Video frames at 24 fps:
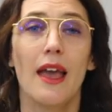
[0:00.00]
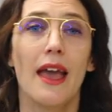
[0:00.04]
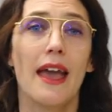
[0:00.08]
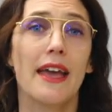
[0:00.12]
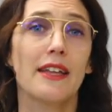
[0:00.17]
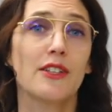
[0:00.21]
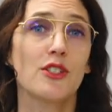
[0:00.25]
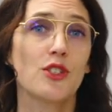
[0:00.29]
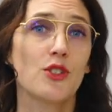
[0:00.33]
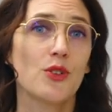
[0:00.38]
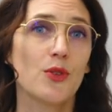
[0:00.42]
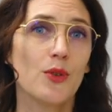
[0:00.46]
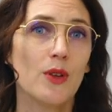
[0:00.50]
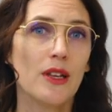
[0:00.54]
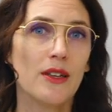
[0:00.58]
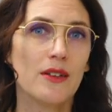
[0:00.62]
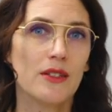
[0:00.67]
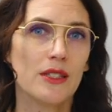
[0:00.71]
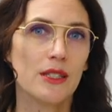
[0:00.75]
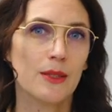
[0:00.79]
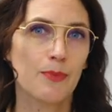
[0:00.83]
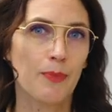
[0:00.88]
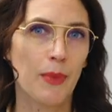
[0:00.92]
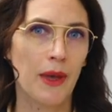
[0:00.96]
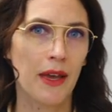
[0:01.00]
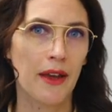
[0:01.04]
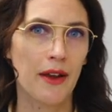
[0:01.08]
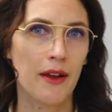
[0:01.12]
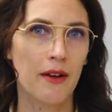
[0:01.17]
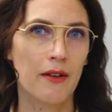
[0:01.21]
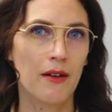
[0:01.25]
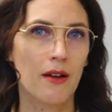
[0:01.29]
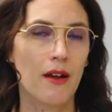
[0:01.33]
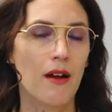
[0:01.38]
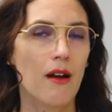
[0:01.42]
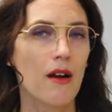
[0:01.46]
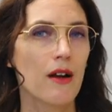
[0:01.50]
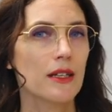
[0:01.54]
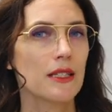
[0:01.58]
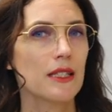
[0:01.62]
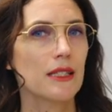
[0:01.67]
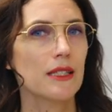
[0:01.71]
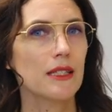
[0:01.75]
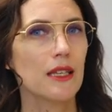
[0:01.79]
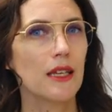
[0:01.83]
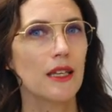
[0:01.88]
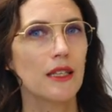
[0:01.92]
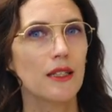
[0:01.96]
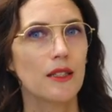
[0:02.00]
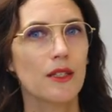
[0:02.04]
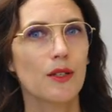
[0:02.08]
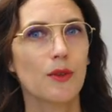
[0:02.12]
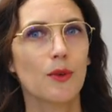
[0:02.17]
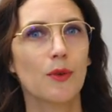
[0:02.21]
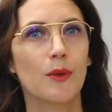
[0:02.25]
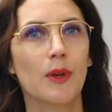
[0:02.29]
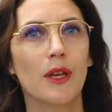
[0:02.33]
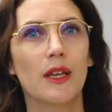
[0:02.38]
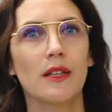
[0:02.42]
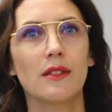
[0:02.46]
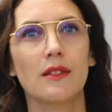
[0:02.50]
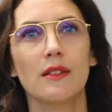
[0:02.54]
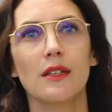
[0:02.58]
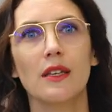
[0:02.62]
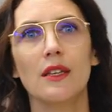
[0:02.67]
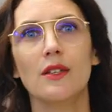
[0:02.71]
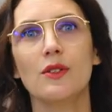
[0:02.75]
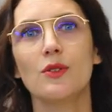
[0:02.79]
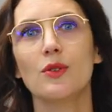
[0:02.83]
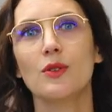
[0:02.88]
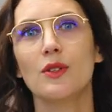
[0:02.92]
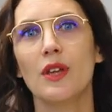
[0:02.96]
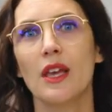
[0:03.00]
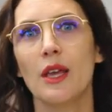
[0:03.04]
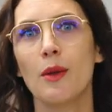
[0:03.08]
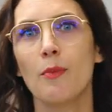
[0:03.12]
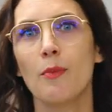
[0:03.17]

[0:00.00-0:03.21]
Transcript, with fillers: At Julius Baer, art is integrated into the